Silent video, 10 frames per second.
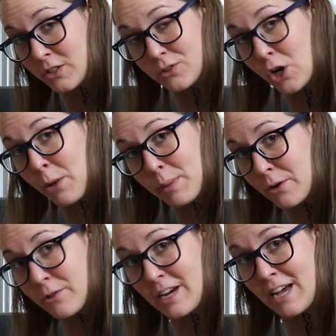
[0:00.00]
It's a lot
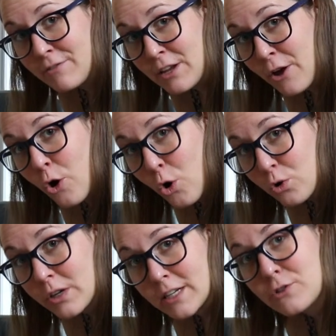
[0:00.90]
better than having a
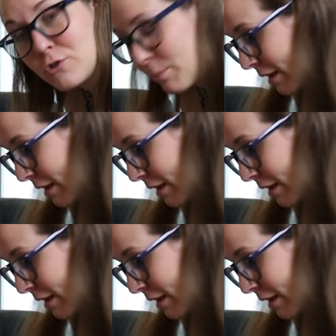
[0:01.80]
whole extra